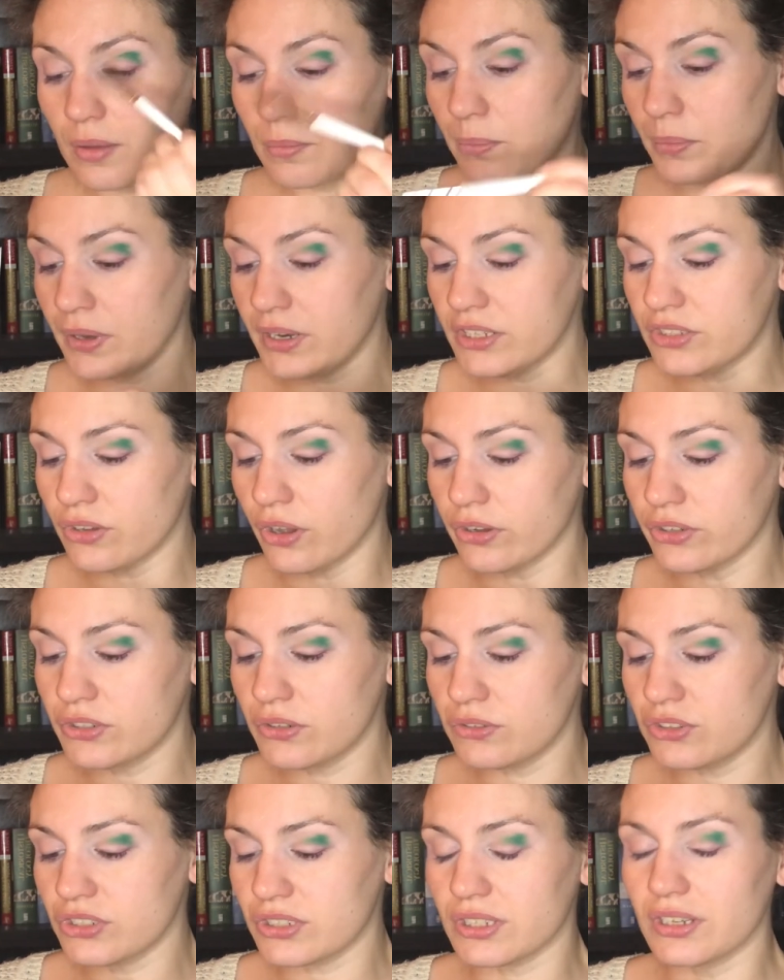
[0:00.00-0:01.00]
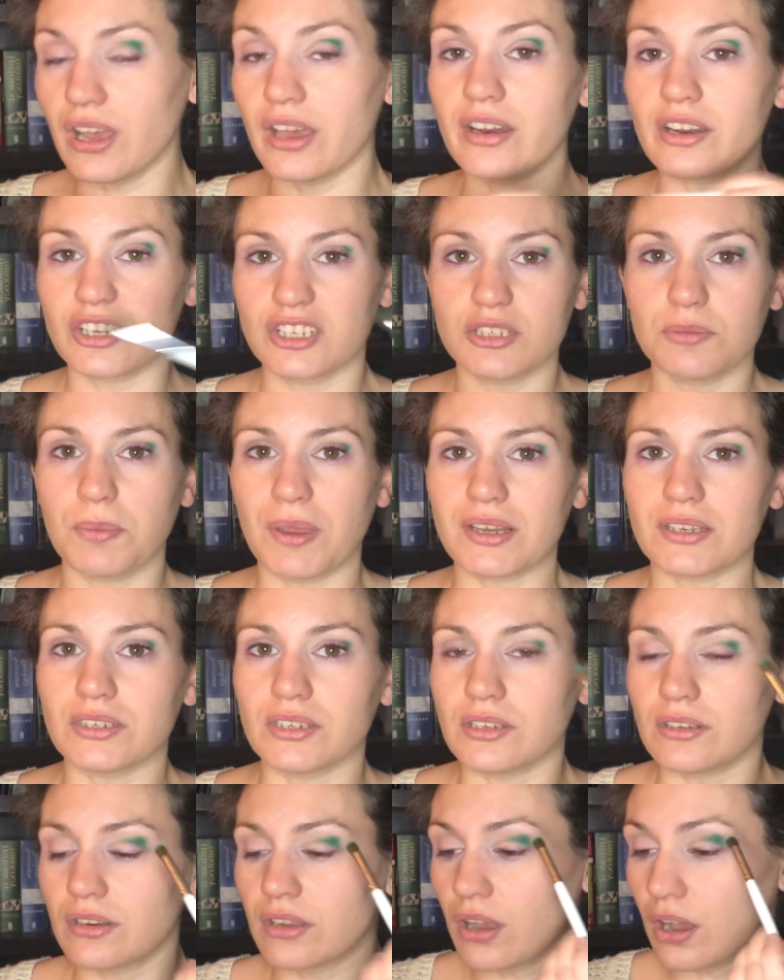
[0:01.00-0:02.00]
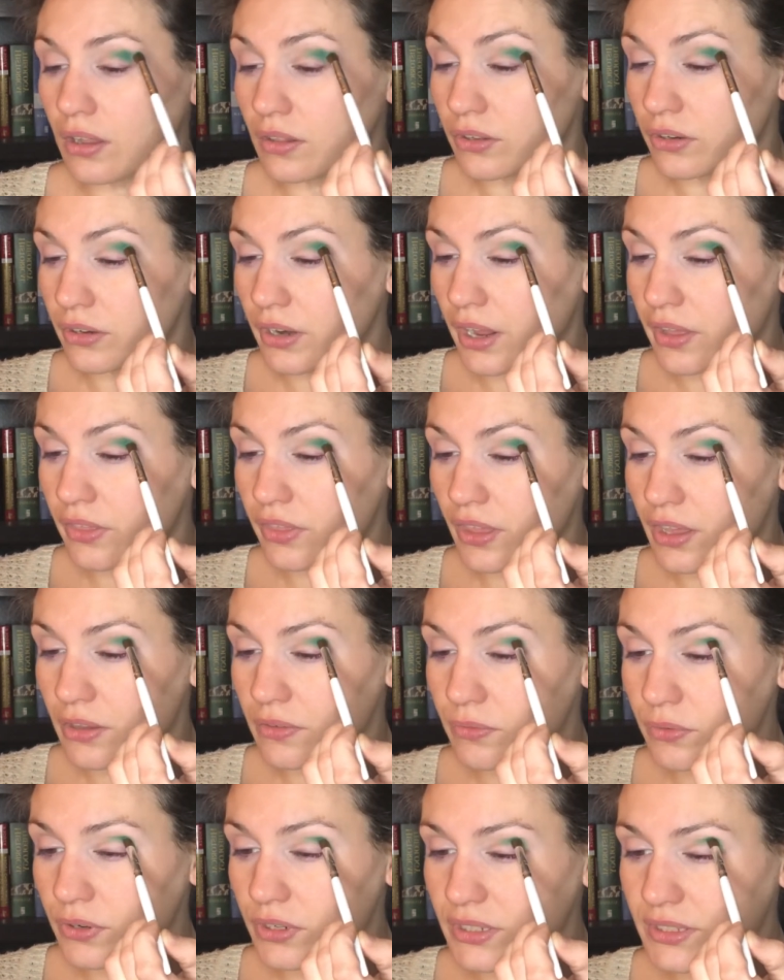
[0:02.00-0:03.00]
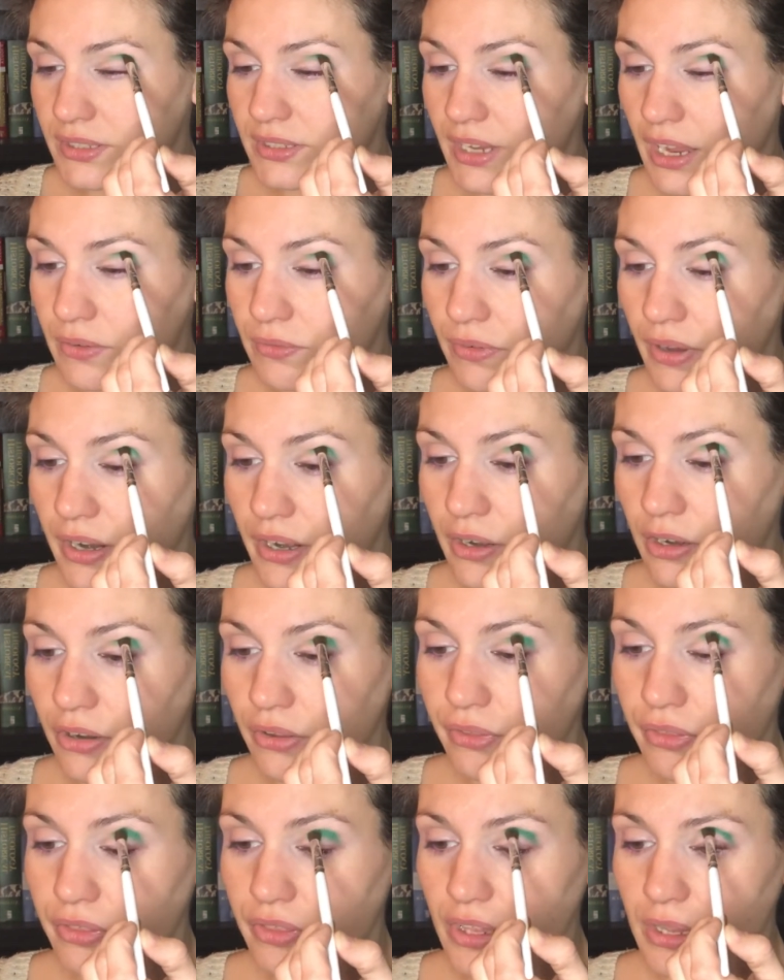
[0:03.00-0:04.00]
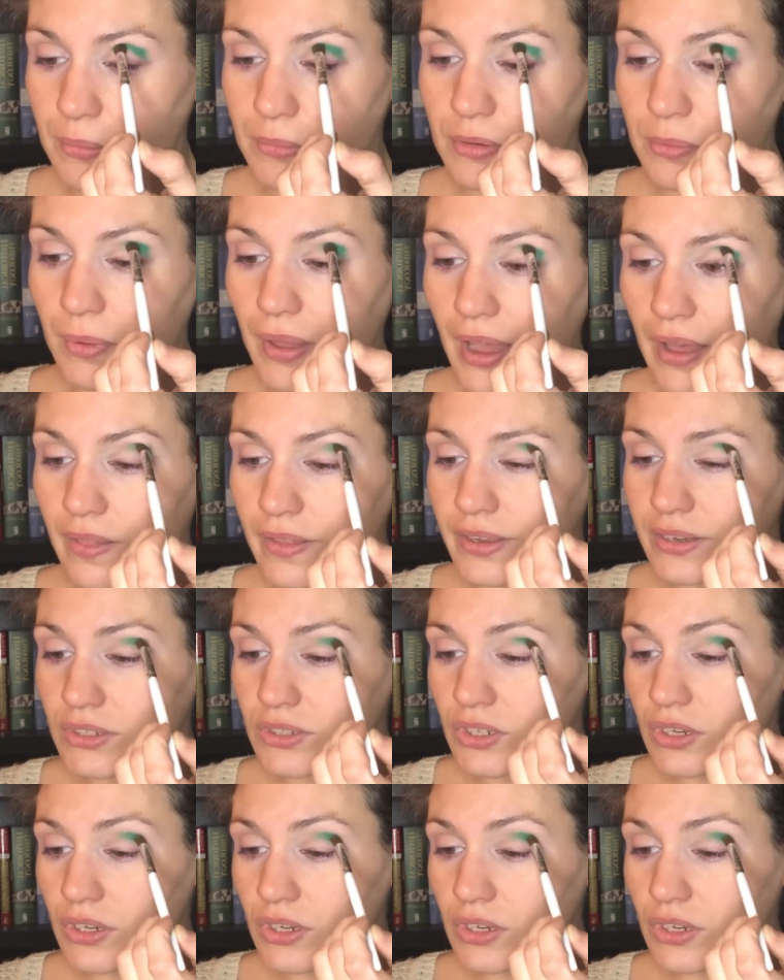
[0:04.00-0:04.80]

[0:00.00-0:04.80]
but it's also just an unexpected color, I think, for a Sapphire-themed palette.